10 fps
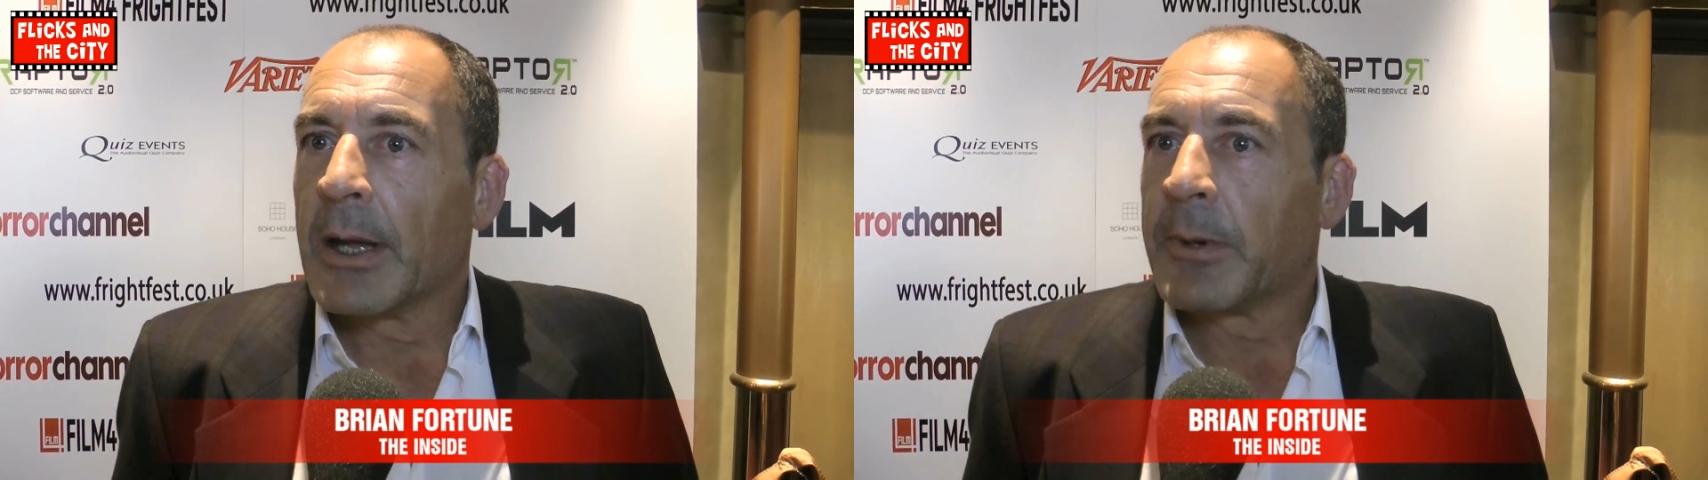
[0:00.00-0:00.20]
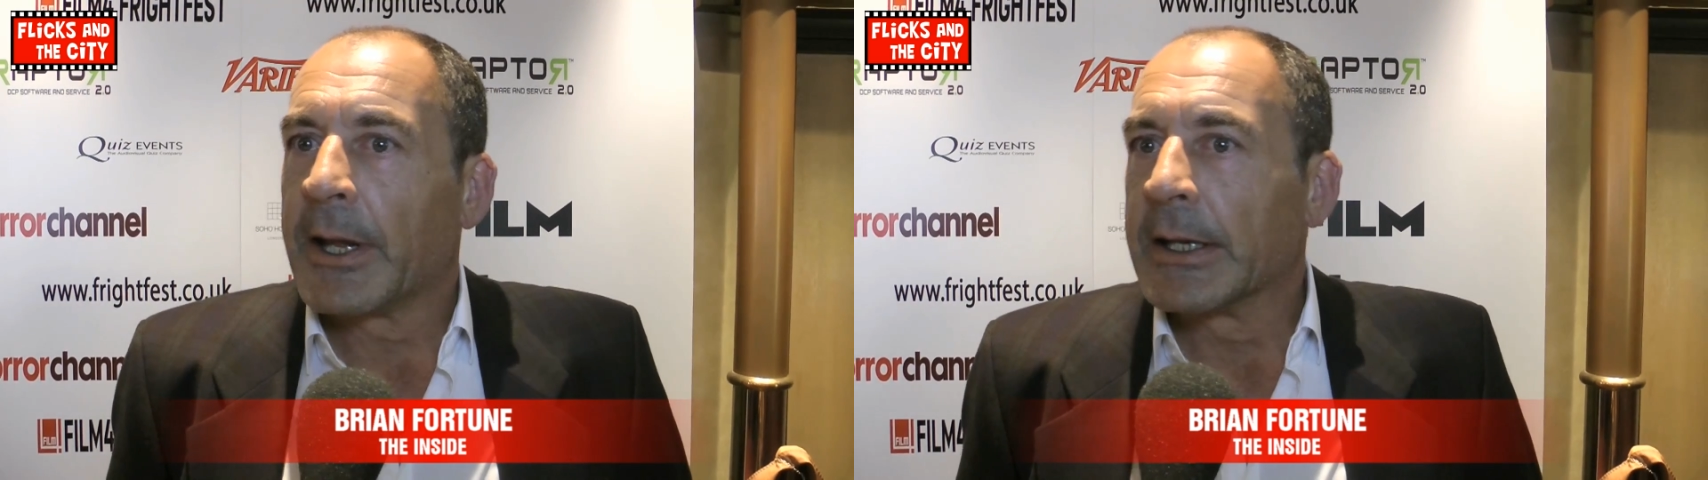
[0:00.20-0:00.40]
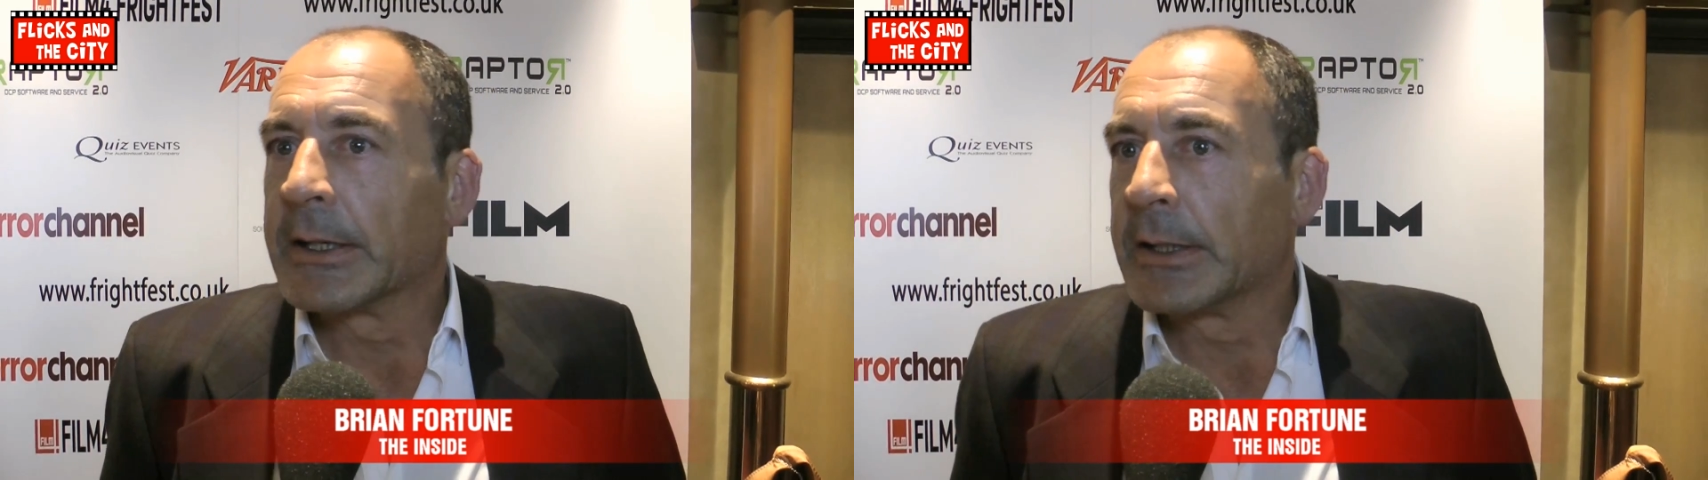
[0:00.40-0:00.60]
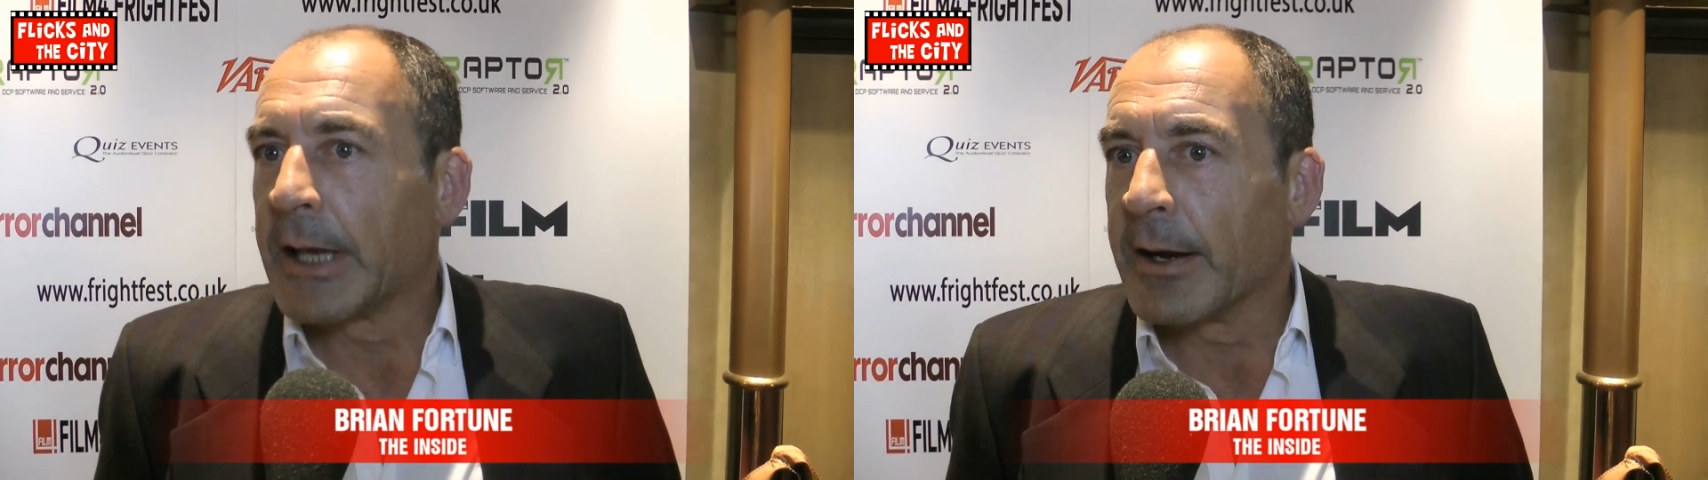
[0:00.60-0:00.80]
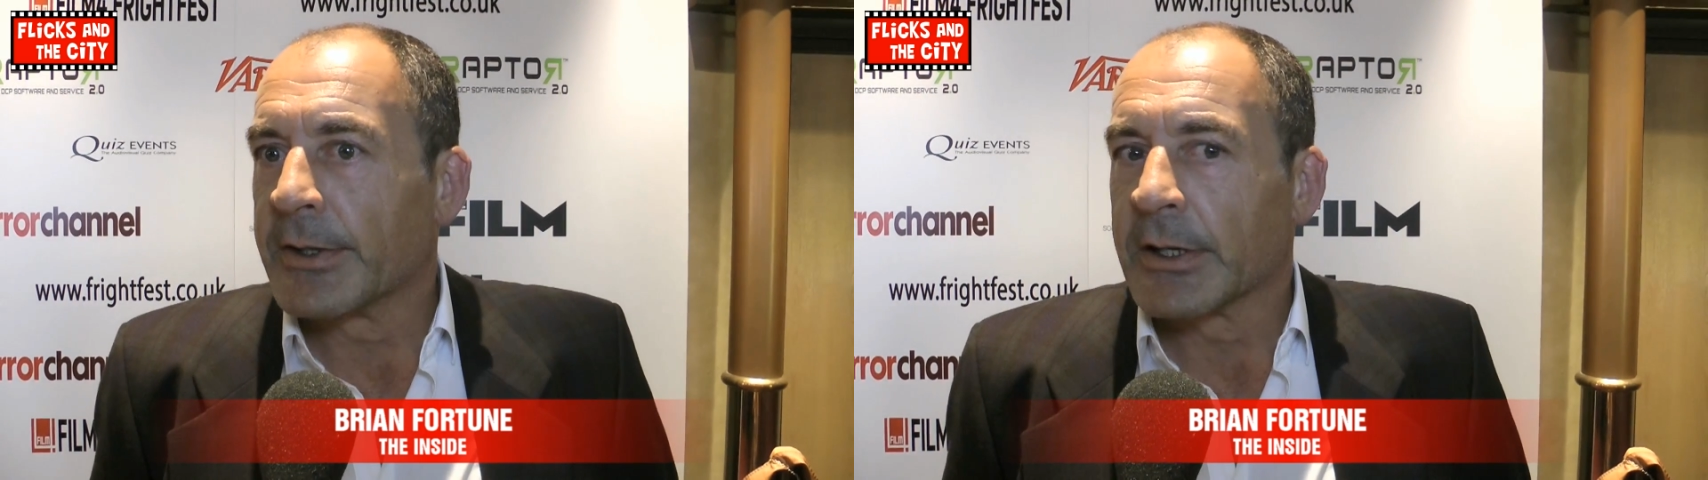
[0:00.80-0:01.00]
I play a
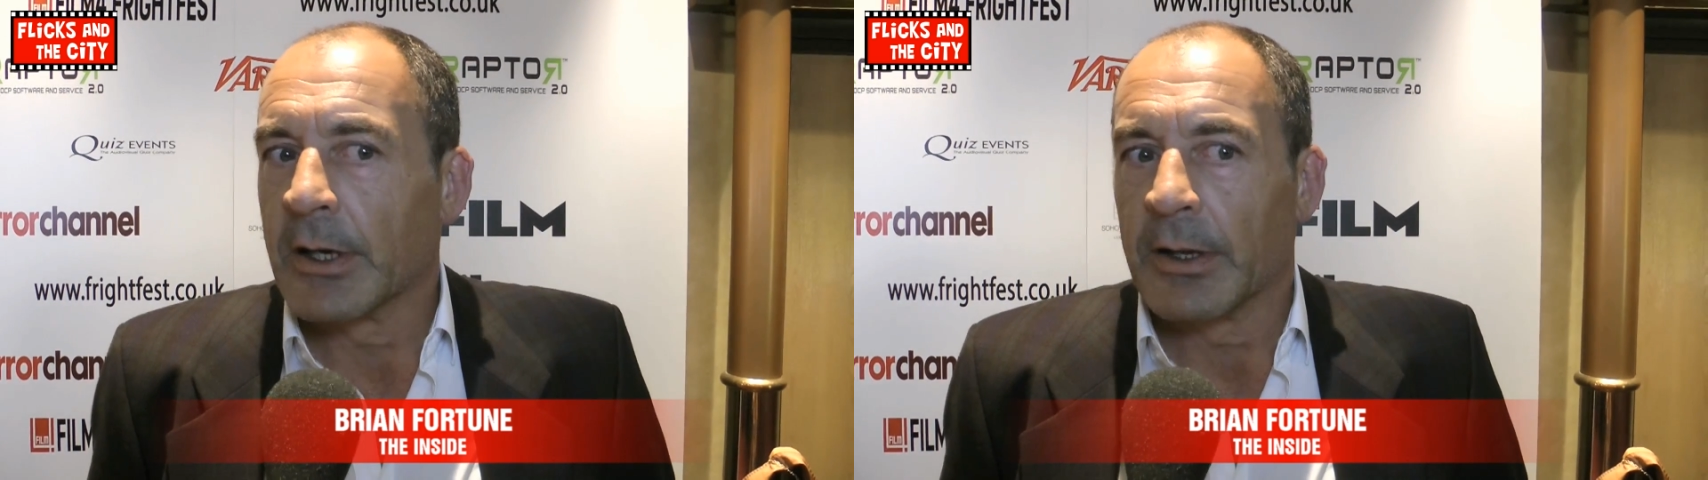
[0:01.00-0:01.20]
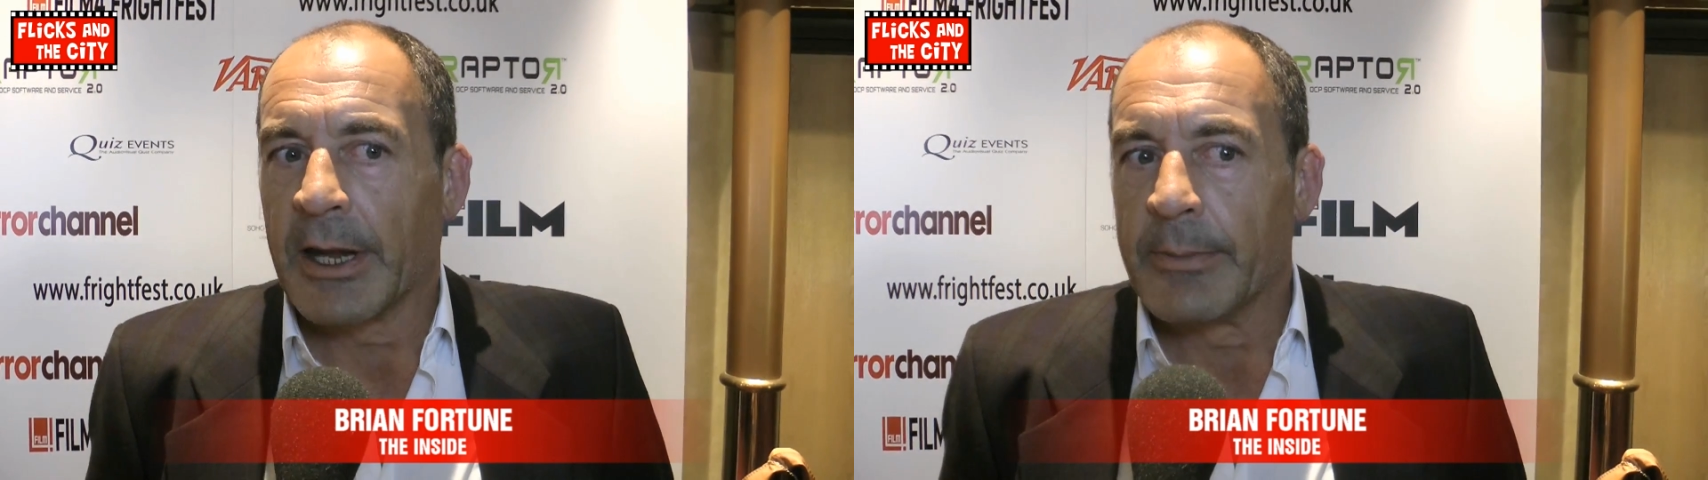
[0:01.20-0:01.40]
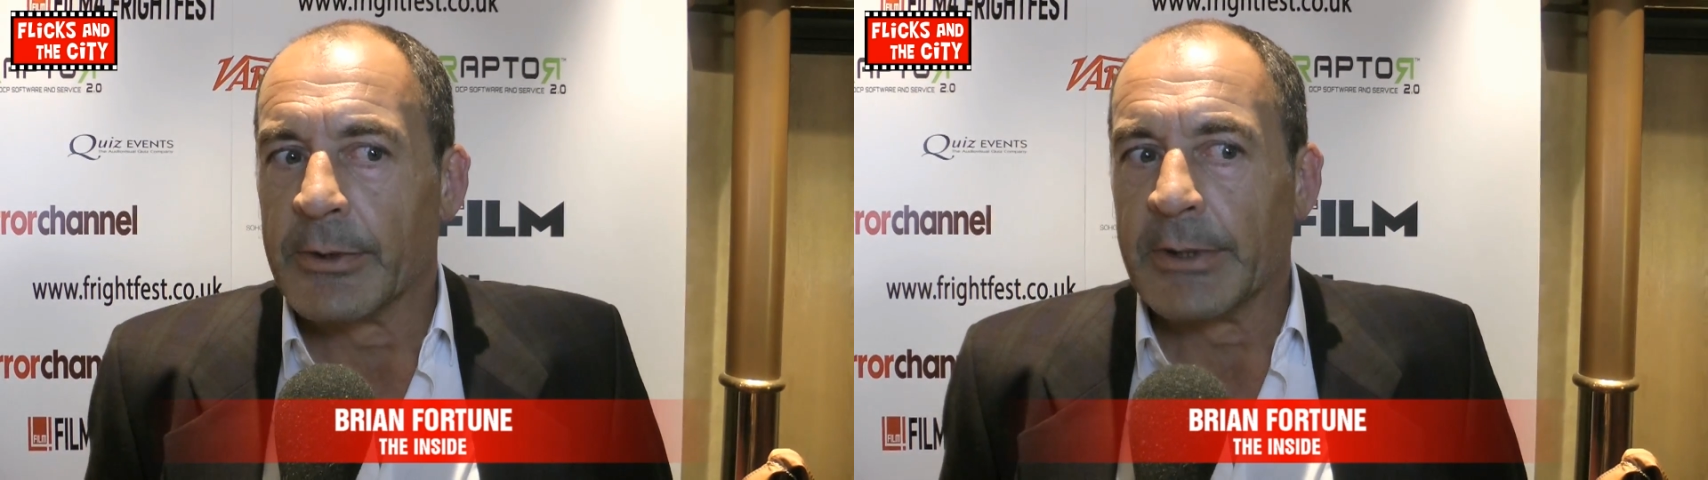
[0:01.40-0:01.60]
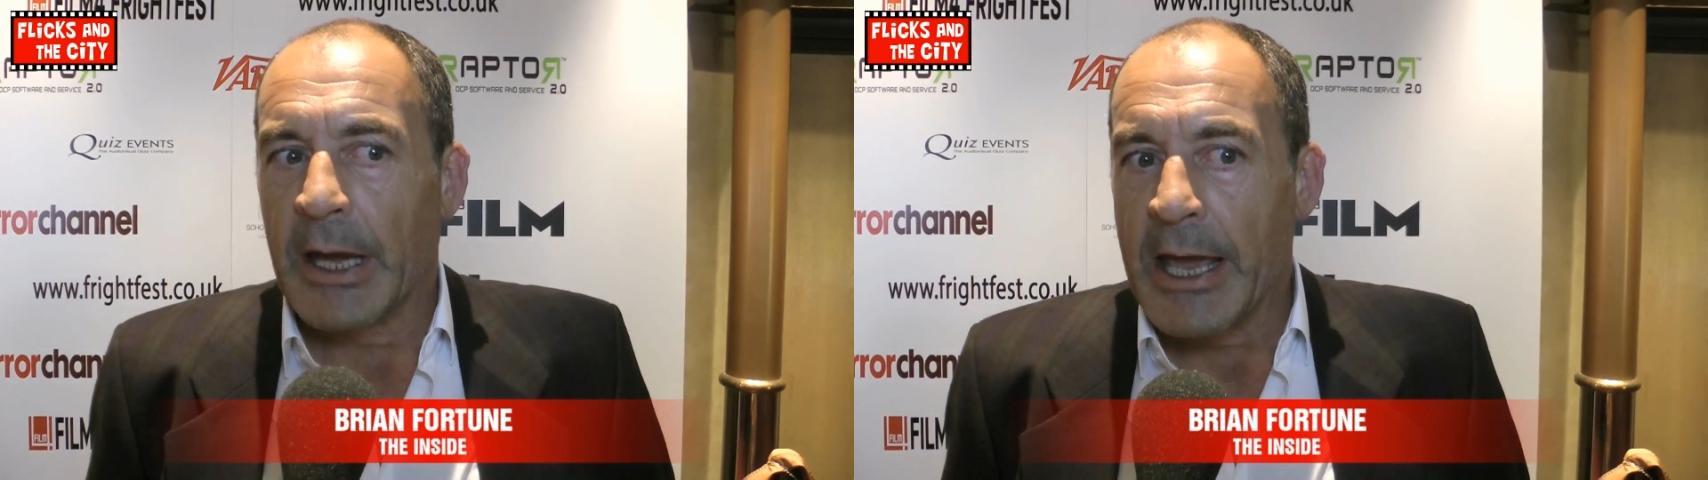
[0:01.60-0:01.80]
character called Eamo,